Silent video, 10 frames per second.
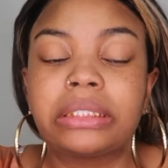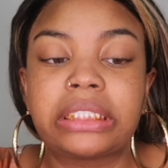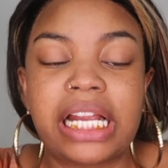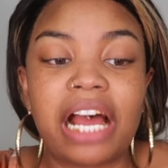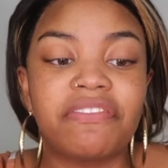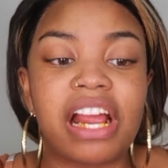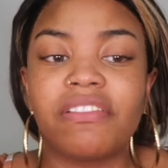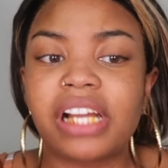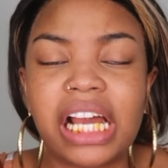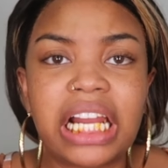I've
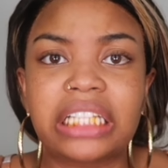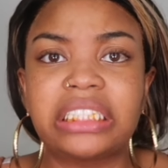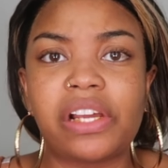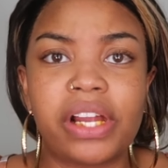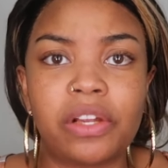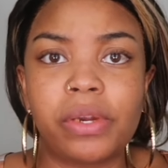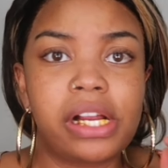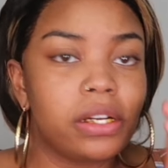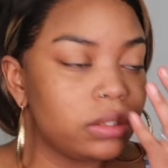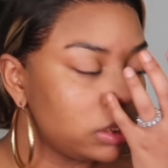never gotten oxtail anywhere
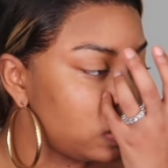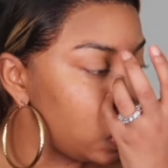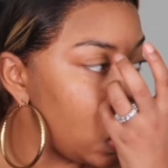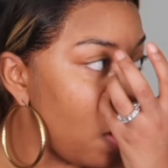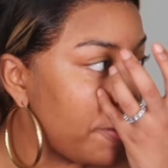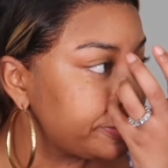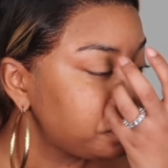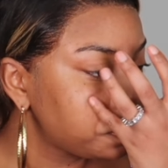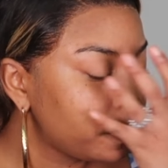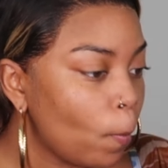else.
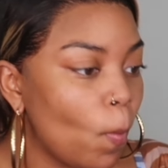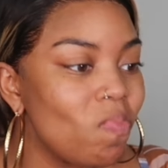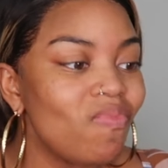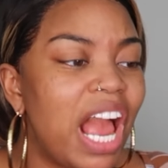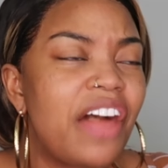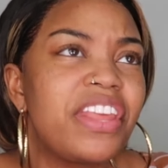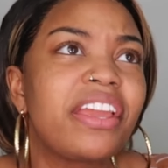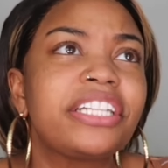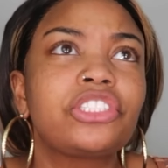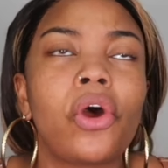I
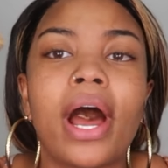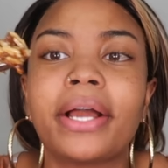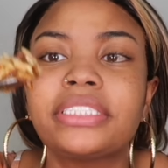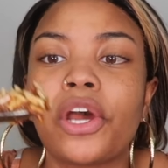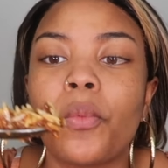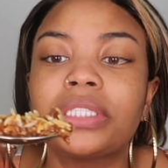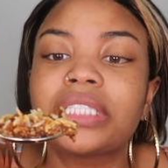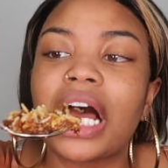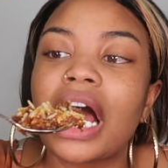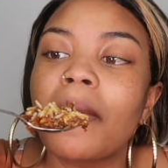think I saw oxtail one
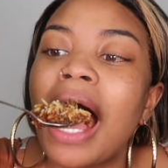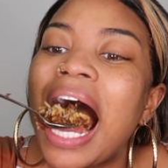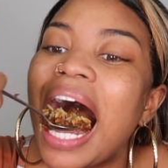time